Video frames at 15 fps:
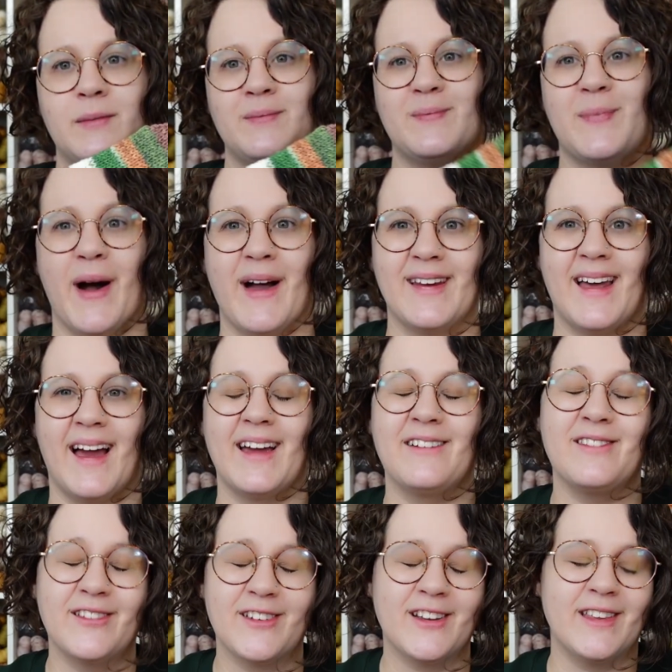But I
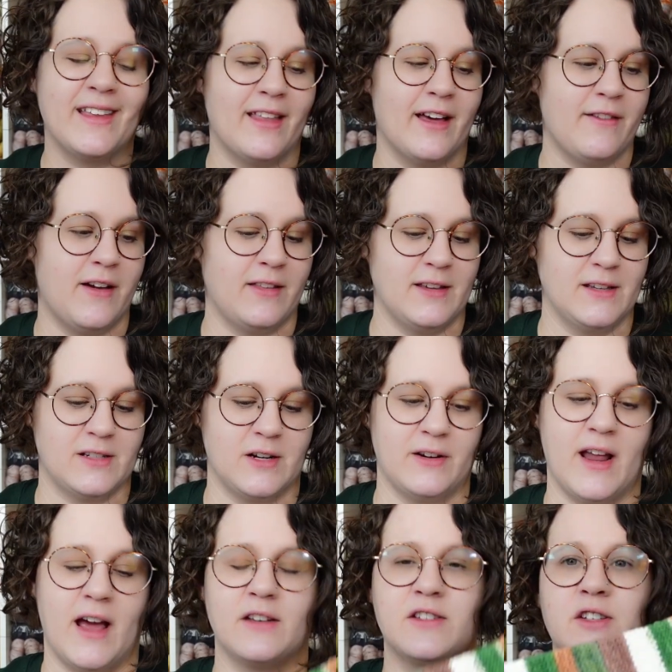really love how these turned
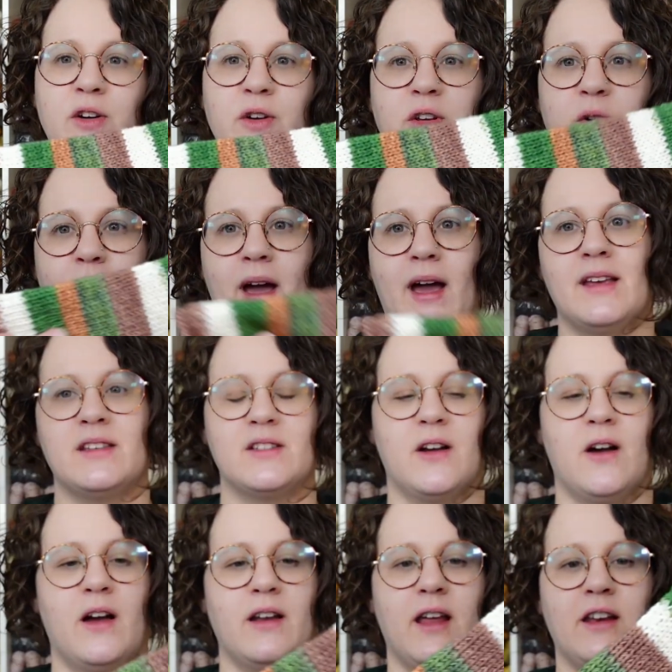out. So you cast
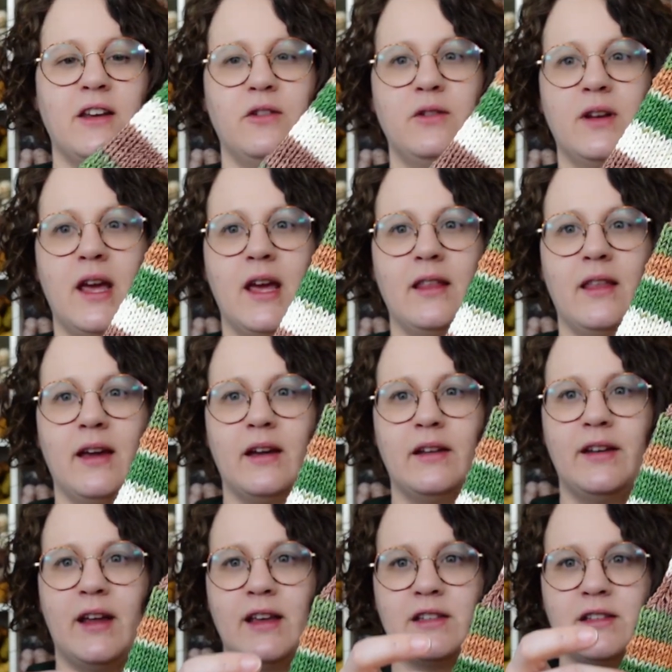on and you knit like a
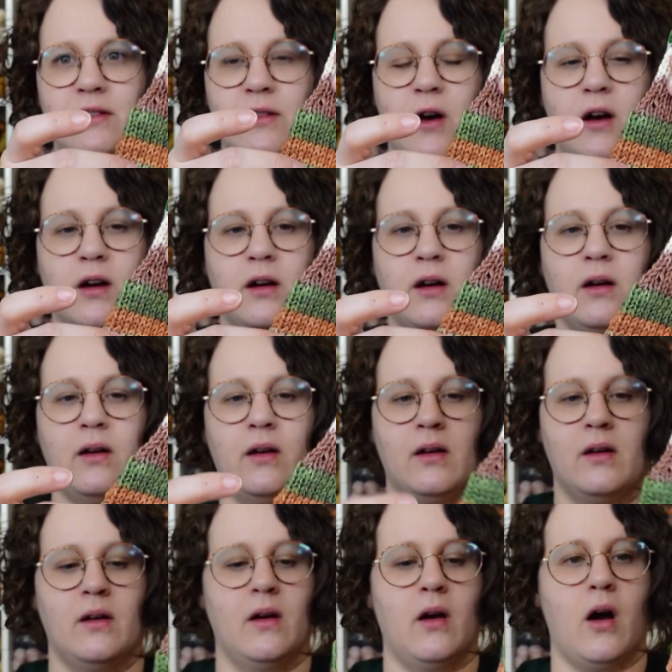nice long
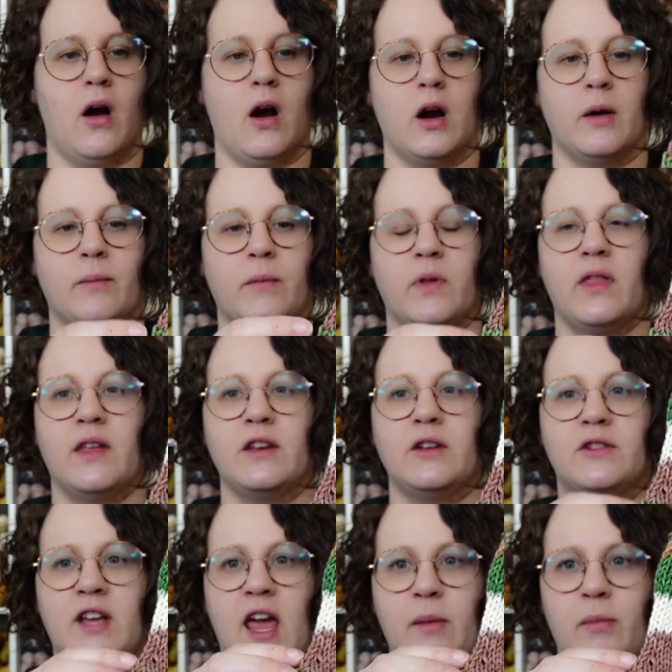arm, then you
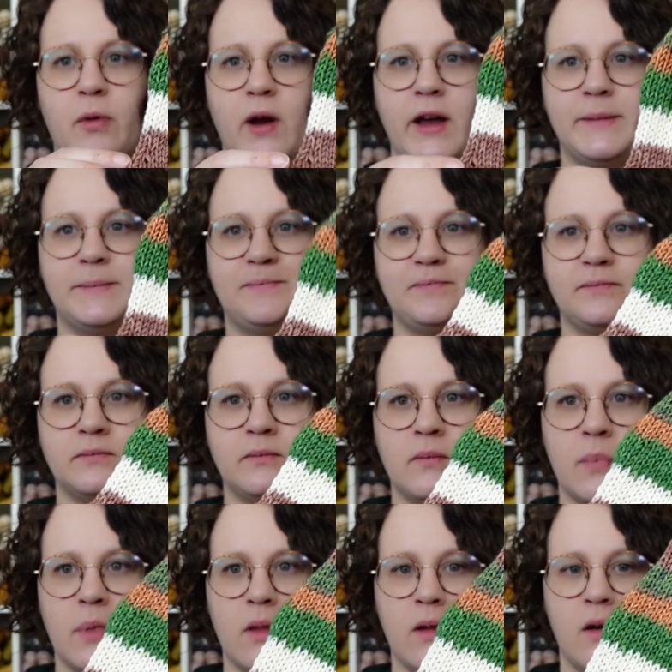taper it,
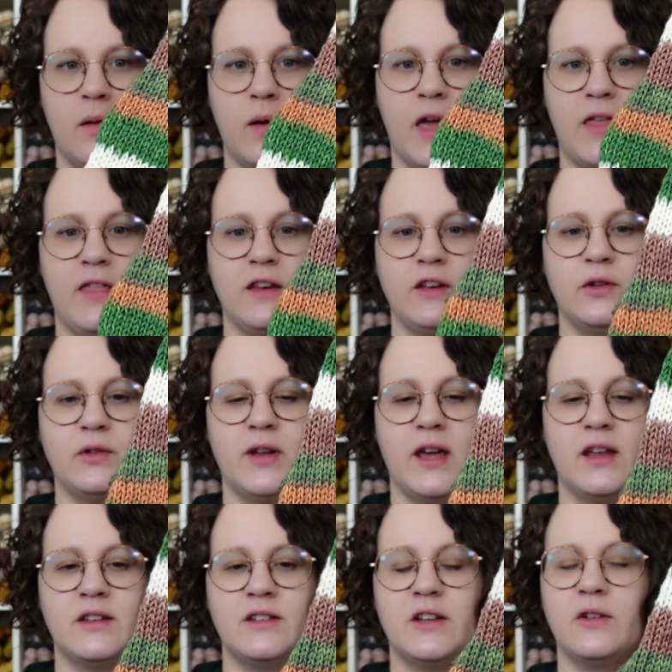and then you knit
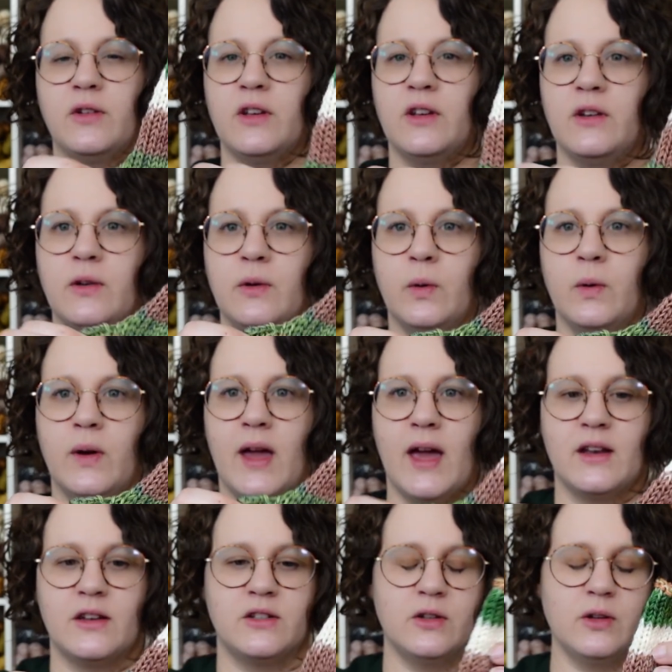until you
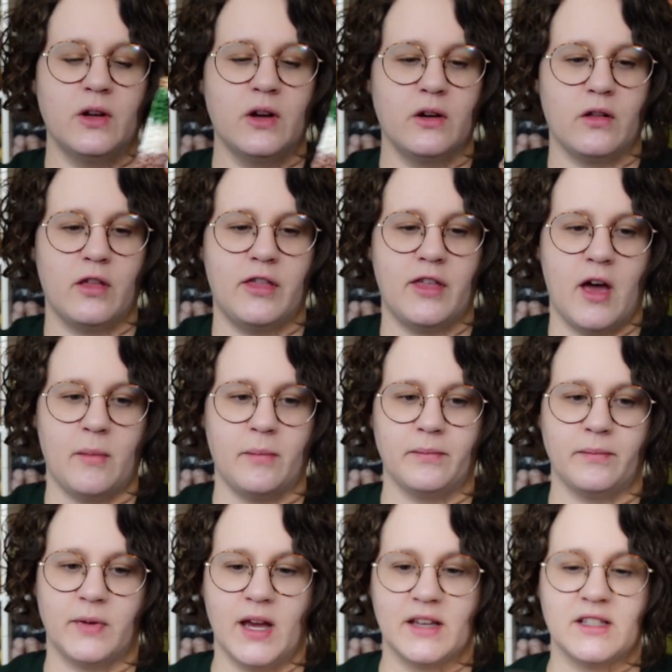get to your thumb
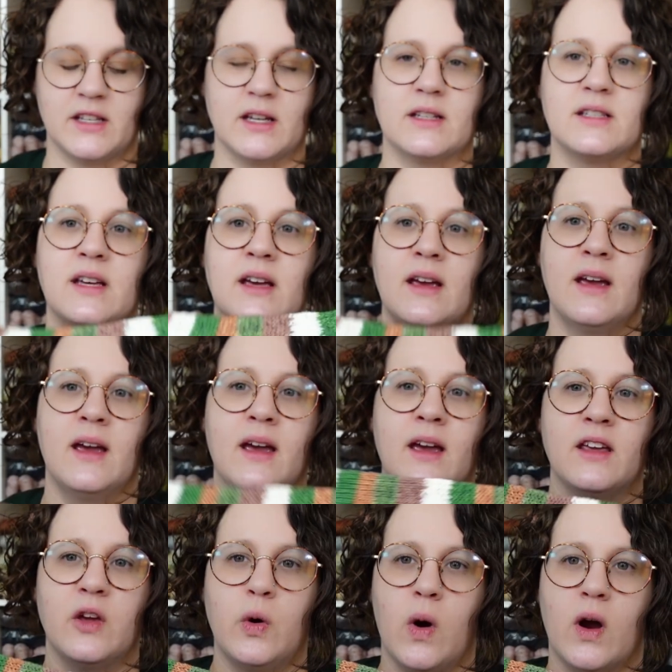gusset.
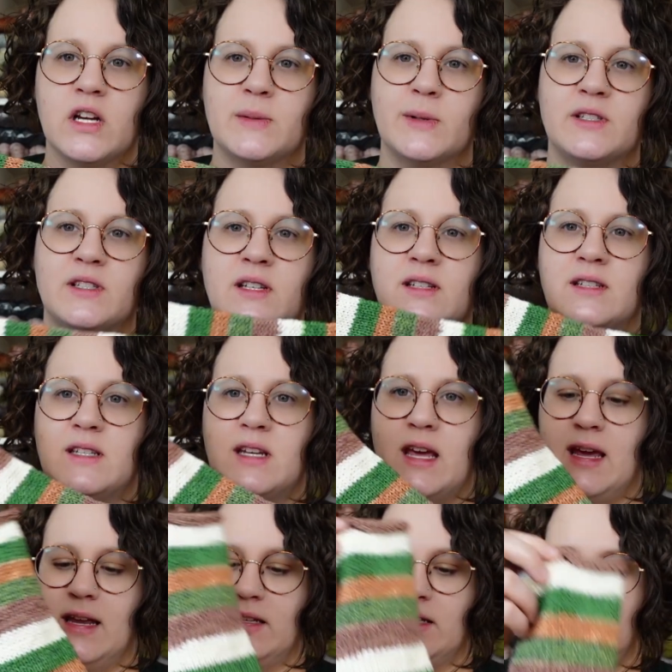You are supposed to
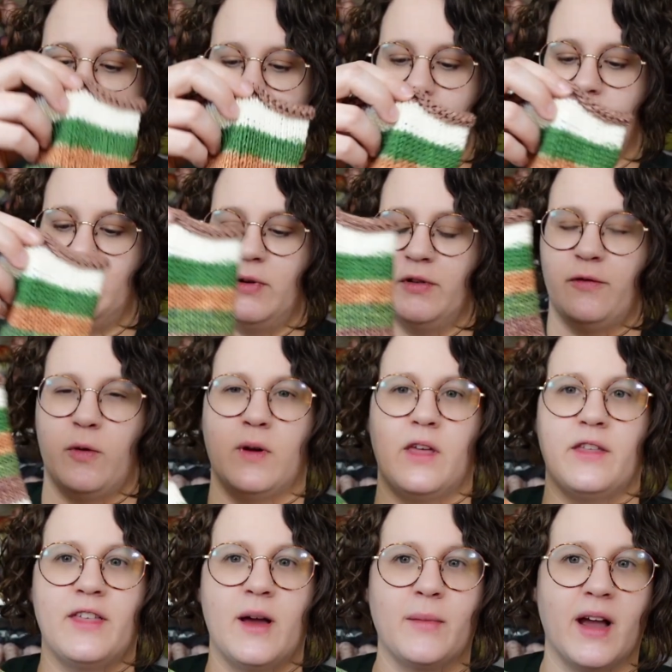knit before the
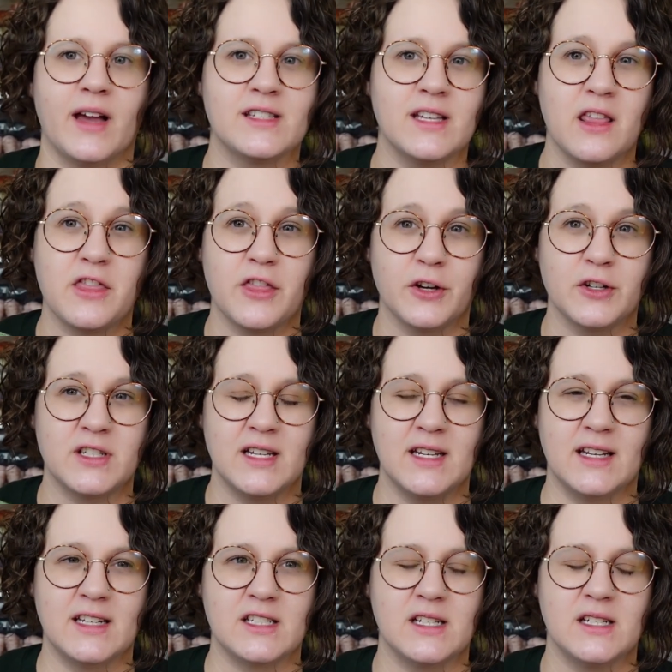thumb gusset 13
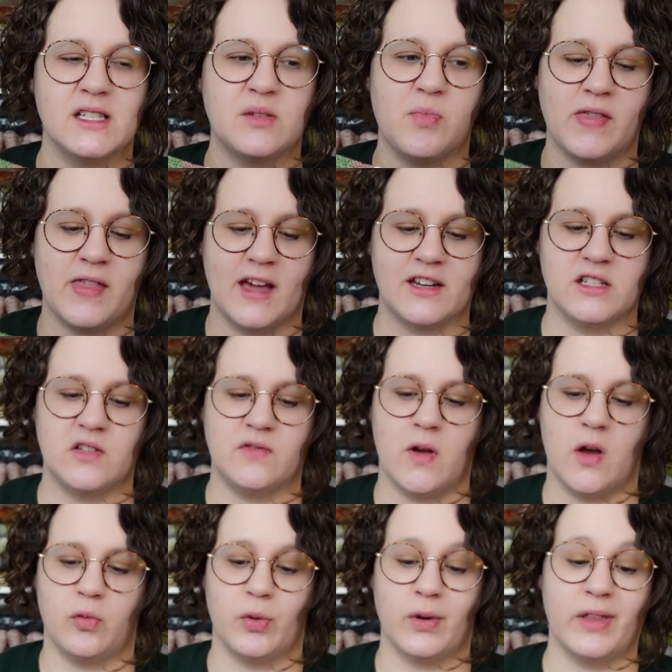inches, but that just
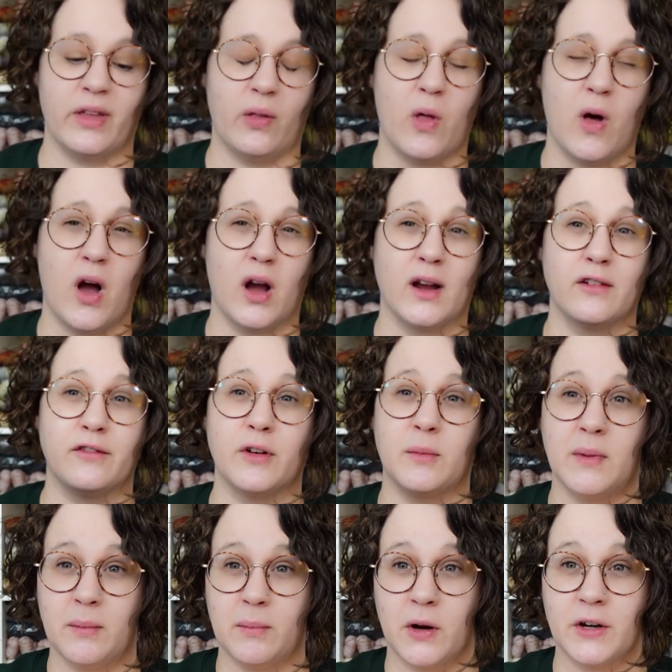felt really long for
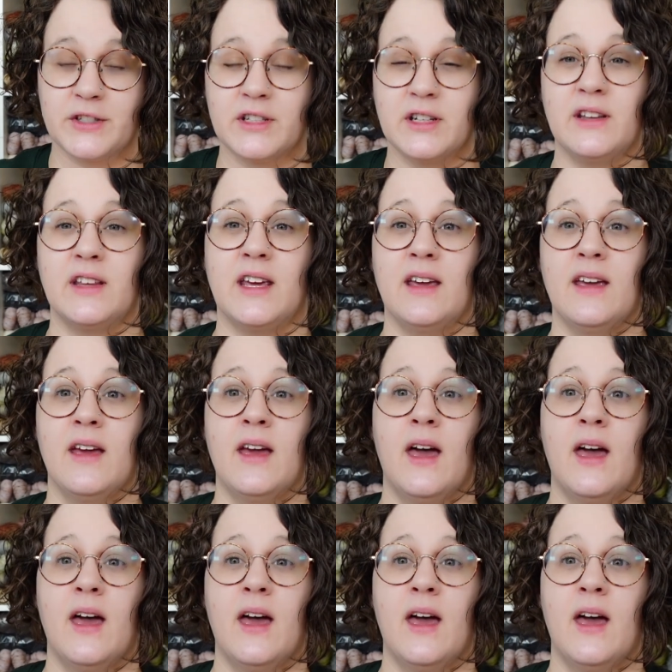me personally.